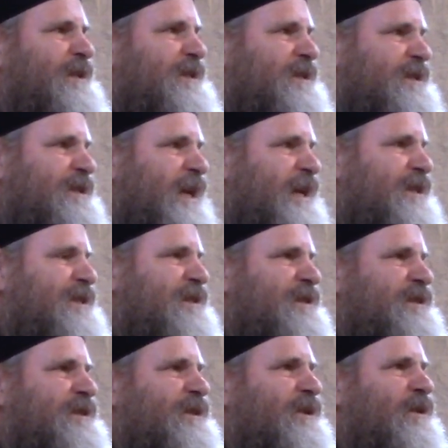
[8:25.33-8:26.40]

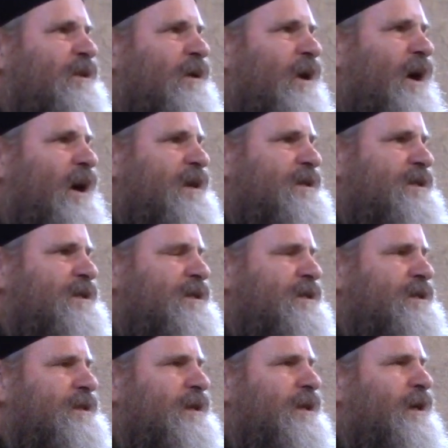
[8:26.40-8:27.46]
stations of the
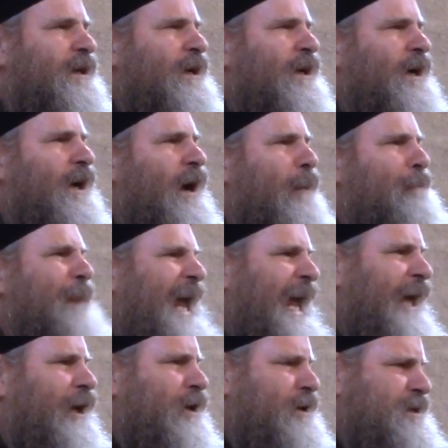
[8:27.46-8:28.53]
cross,
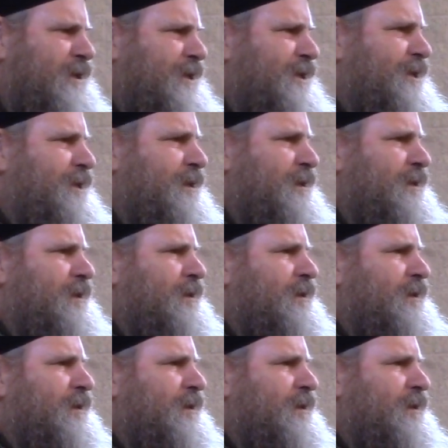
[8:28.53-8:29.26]
banners,